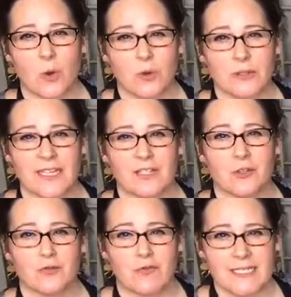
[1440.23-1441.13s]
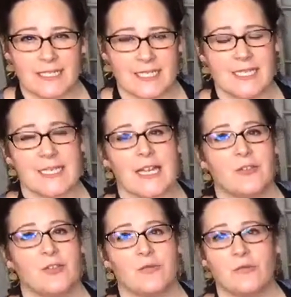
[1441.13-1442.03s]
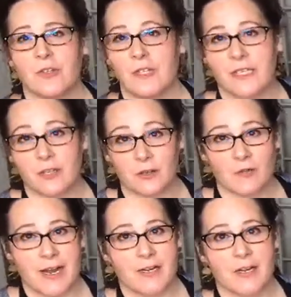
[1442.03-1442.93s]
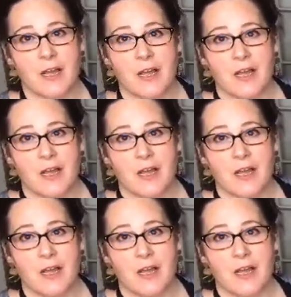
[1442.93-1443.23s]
old and crusty, and you can really get a great,